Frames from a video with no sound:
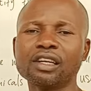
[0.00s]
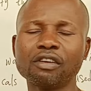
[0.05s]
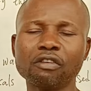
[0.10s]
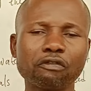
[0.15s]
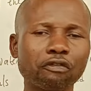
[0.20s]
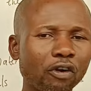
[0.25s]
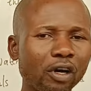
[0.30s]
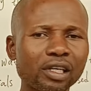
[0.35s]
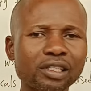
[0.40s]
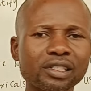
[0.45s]
The
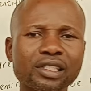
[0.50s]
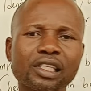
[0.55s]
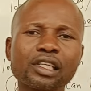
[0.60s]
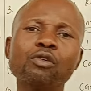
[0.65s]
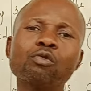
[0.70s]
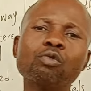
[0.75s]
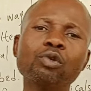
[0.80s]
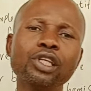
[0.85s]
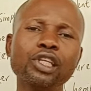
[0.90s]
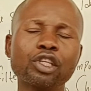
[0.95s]
first
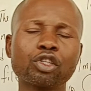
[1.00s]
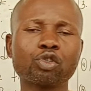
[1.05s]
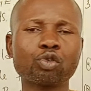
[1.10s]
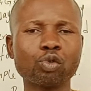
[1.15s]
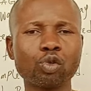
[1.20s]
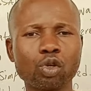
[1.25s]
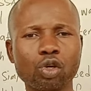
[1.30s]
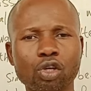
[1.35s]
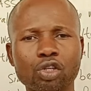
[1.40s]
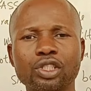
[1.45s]
thing we need
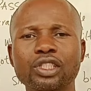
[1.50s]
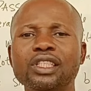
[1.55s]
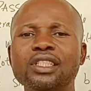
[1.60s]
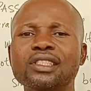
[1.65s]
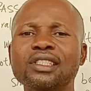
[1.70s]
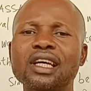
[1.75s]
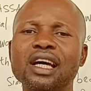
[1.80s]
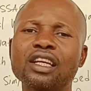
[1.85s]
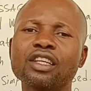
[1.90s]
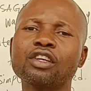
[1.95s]
to note
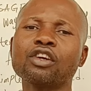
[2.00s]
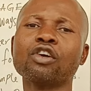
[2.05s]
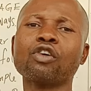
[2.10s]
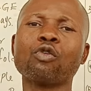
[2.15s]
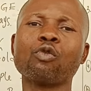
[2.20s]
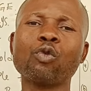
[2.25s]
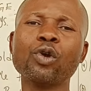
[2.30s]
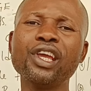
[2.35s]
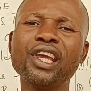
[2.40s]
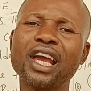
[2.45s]
is
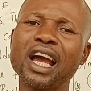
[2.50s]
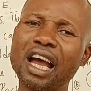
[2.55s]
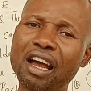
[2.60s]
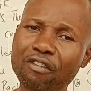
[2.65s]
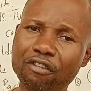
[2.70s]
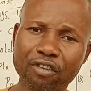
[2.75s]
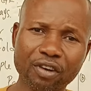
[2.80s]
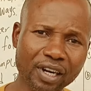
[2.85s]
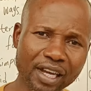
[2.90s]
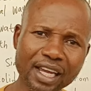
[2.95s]
that we
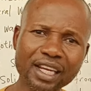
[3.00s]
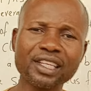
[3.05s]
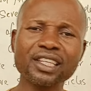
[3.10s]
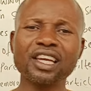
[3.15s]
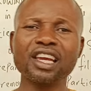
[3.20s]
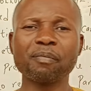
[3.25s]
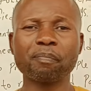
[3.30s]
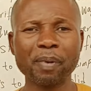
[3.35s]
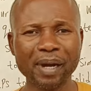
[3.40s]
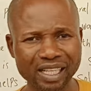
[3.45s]
have
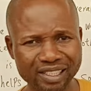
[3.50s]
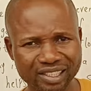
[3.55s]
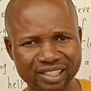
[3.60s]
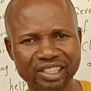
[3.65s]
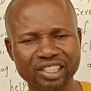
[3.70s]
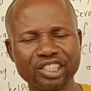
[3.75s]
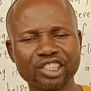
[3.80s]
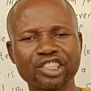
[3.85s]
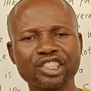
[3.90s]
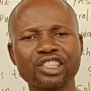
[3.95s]
read a
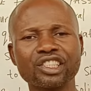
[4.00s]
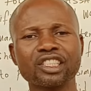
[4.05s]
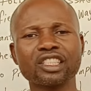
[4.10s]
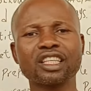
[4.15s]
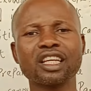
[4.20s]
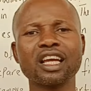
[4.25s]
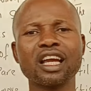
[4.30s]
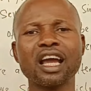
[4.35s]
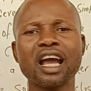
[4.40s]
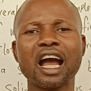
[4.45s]
passage
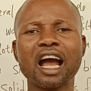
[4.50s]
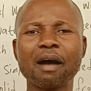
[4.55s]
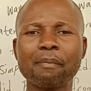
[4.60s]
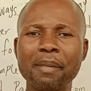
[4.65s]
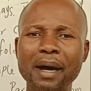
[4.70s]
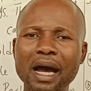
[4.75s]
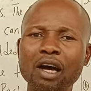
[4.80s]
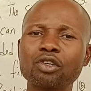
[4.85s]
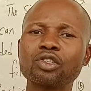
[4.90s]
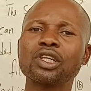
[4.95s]

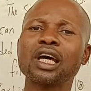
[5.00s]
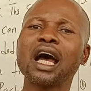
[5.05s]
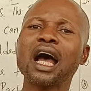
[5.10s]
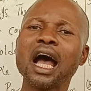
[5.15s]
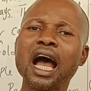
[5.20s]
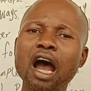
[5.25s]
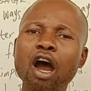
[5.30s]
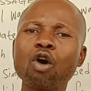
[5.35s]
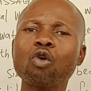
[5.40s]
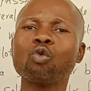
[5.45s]
about
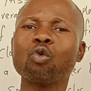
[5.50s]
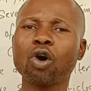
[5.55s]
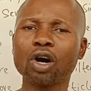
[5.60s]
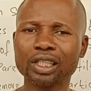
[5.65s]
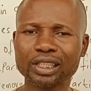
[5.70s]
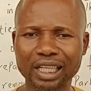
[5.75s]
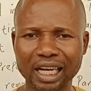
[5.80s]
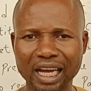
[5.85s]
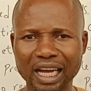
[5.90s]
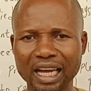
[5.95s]
how
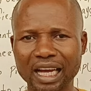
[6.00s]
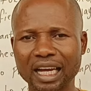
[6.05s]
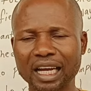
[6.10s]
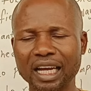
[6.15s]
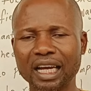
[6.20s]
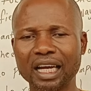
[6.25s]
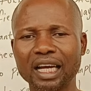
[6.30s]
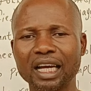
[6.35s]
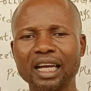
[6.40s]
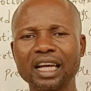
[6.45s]
water
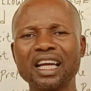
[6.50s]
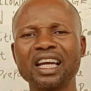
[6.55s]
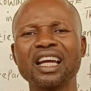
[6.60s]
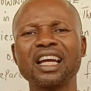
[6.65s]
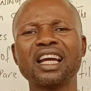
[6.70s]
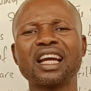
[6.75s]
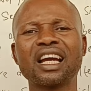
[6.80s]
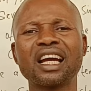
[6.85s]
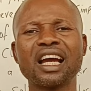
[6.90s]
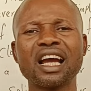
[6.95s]

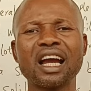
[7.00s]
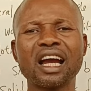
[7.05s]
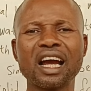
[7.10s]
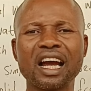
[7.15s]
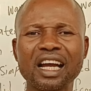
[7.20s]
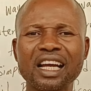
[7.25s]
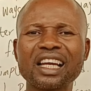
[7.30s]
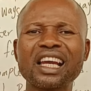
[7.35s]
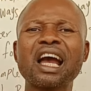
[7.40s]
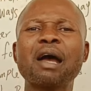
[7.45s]

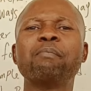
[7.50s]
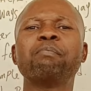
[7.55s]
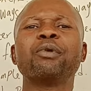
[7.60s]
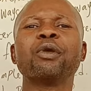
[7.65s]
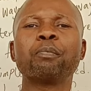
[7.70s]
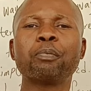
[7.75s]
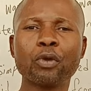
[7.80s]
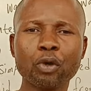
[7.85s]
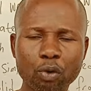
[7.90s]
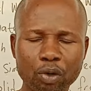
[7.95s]
can
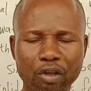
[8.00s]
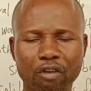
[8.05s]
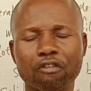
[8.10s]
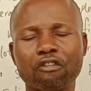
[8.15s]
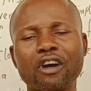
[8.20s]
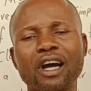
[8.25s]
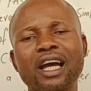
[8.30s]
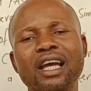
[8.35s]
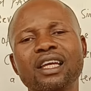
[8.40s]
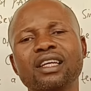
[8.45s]
be
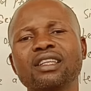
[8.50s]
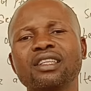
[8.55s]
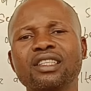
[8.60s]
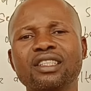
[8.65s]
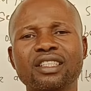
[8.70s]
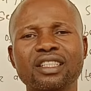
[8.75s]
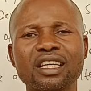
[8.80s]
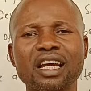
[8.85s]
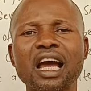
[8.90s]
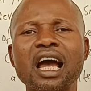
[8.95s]
purified.
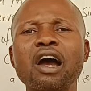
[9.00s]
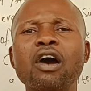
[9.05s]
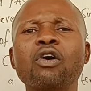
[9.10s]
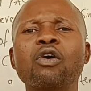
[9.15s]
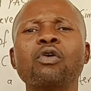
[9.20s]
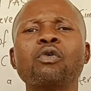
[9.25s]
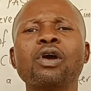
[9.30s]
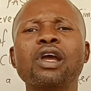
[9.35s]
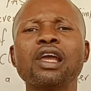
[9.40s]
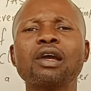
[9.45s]

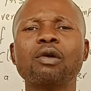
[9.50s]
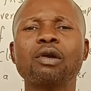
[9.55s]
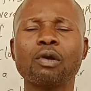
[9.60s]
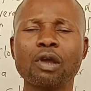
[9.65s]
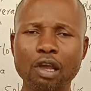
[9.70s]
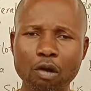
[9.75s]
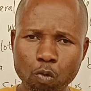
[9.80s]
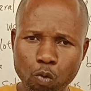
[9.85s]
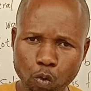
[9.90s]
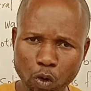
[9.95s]
How
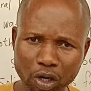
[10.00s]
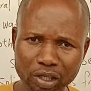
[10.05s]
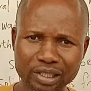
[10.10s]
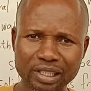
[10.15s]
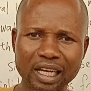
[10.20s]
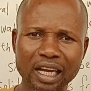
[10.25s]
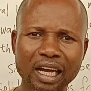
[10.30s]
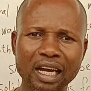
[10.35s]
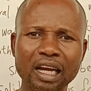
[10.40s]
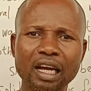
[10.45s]
a
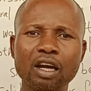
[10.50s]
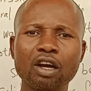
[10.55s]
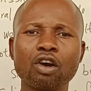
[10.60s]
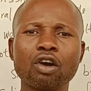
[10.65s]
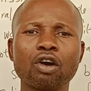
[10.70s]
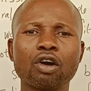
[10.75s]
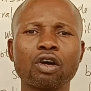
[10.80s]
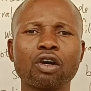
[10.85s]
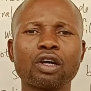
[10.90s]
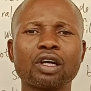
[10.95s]
water
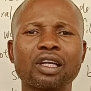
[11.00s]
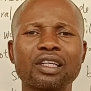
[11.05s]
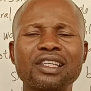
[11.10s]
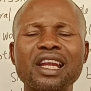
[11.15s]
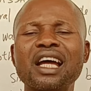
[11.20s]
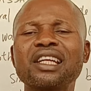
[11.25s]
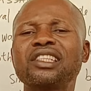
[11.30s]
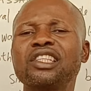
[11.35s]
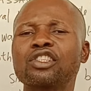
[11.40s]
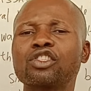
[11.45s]

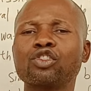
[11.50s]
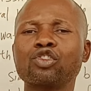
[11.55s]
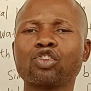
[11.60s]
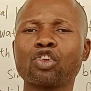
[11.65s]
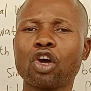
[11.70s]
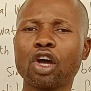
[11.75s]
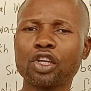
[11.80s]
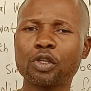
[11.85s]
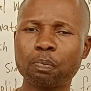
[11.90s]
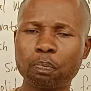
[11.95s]
that is
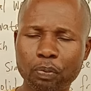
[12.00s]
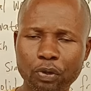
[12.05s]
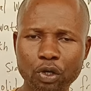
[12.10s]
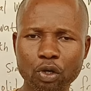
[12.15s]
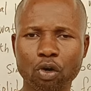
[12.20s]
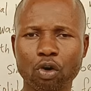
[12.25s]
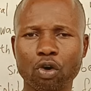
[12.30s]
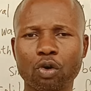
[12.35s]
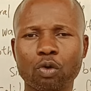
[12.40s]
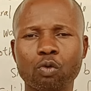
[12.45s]
not
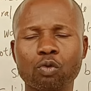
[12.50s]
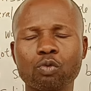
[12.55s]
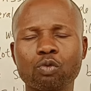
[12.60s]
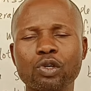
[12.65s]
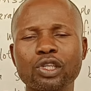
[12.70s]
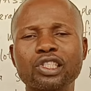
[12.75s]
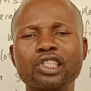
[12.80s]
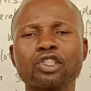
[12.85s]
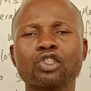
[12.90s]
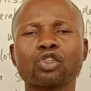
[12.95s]
pure,
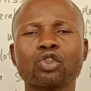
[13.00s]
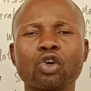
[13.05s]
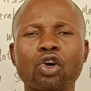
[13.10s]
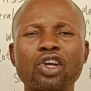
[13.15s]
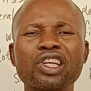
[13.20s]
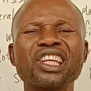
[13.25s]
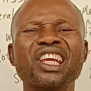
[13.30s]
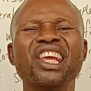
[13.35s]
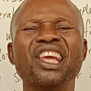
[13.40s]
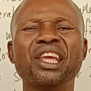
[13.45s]
which is
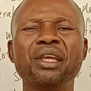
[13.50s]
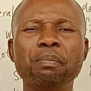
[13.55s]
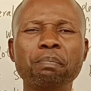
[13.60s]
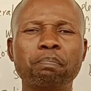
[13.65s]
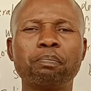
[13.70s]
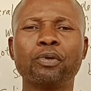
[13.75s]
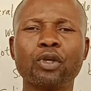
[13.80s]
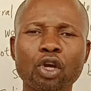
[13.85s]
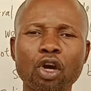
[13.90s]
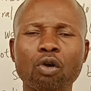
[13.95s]
called
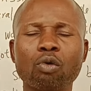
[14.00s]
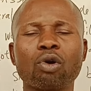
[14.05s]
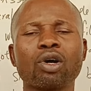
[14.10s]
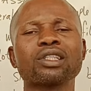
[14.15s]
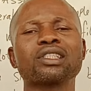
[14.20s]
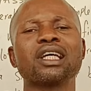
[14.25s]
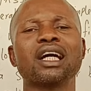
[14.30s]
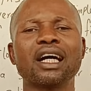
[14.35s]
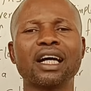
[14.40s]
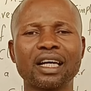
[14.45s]
impure
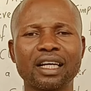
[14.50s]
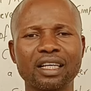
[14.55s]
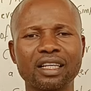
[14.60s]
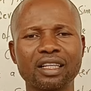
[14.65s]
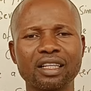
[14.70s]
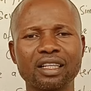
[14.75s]
water,